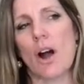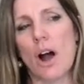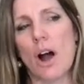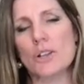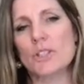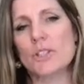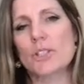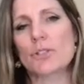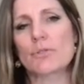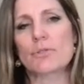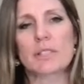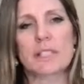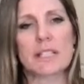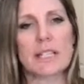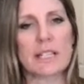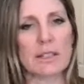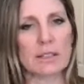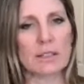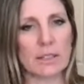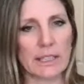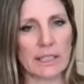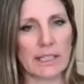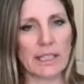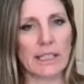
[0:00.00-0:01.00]
cost you
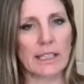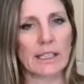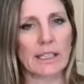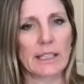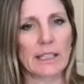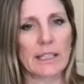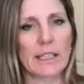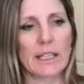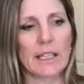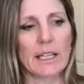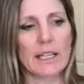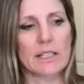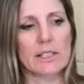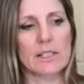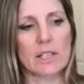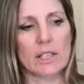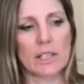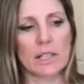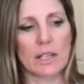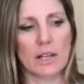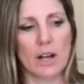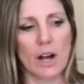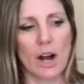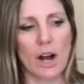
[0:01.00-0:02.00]
dearly. It's
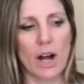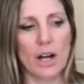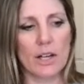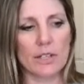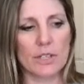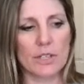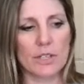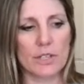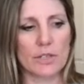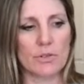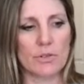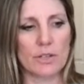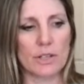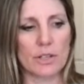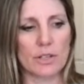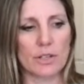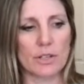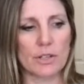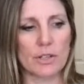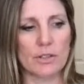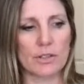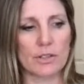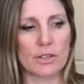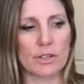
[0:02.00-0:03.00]
going to cost you
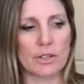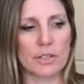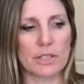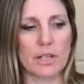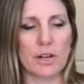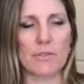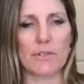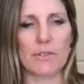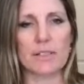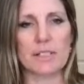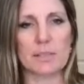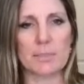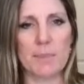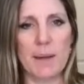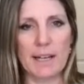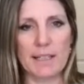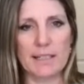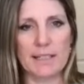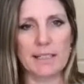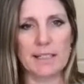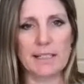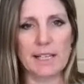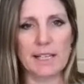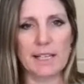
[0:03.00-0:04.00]
your
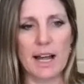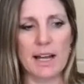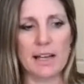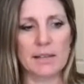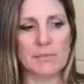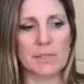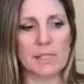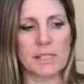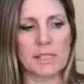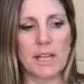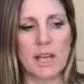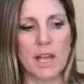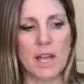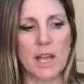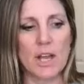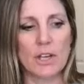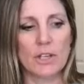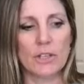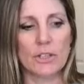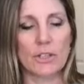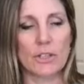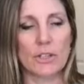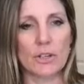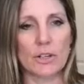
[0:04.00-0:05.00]
self-respect at times,
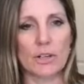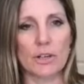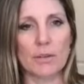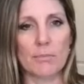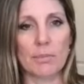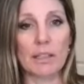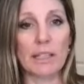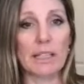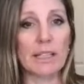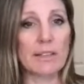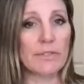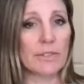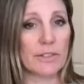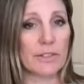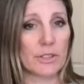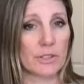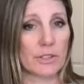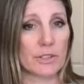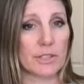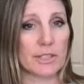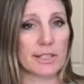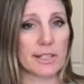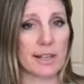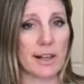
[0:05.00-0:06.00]
your belief in
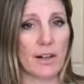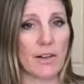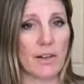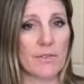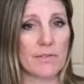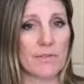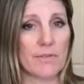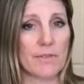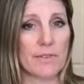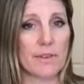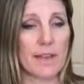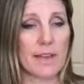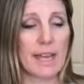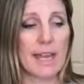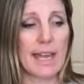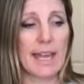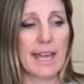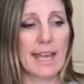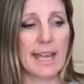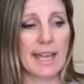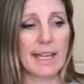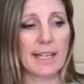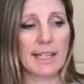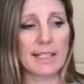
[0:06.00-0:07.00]
yourself,
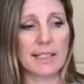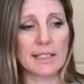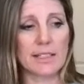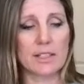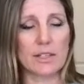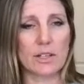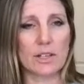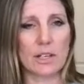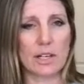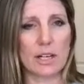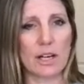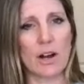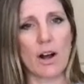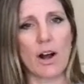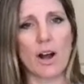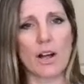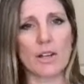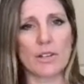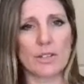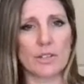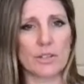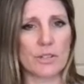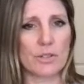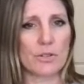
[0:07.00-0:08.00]
and it's going to
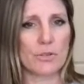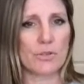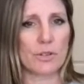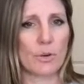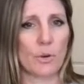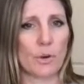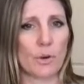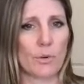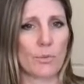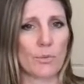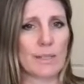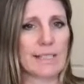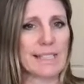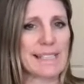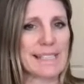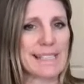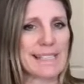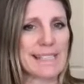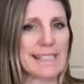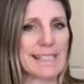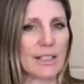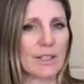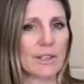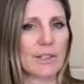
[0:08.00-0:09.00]
cost you your
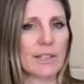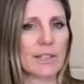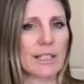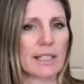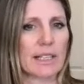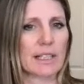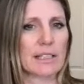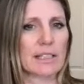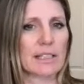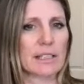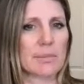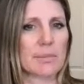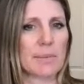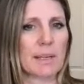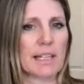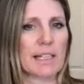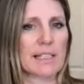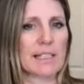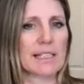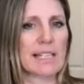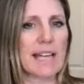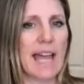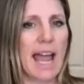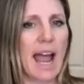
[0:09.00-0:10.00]
resilience
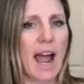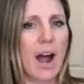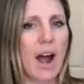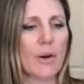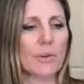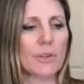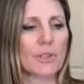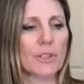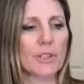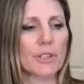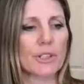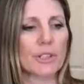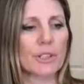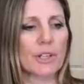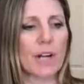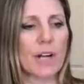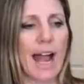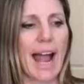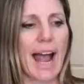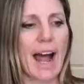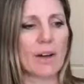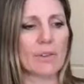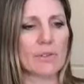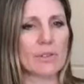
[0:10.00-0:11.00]
because now you're
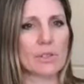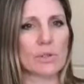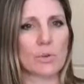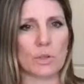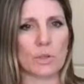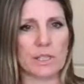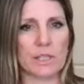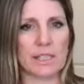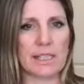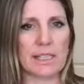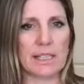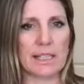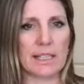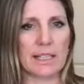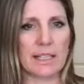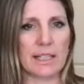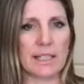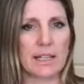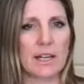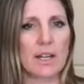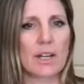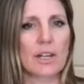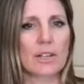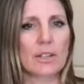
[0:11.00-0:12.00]
outsourcing
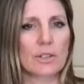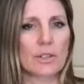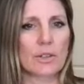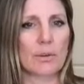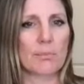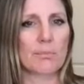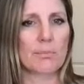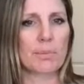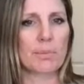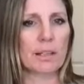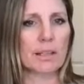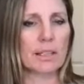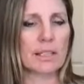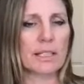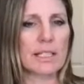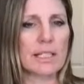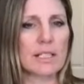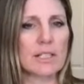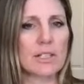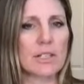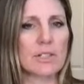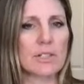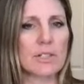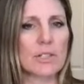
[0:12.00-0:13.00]
your ability
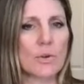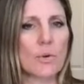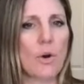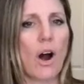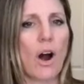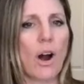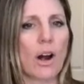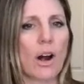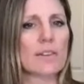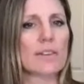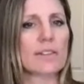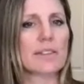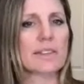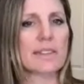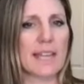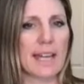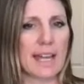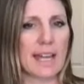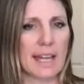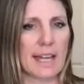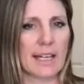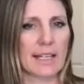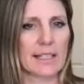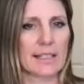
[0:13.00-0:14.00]
to do hard
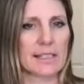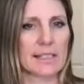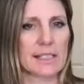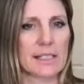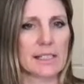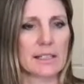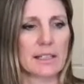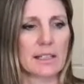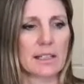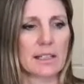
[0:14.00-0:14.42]
things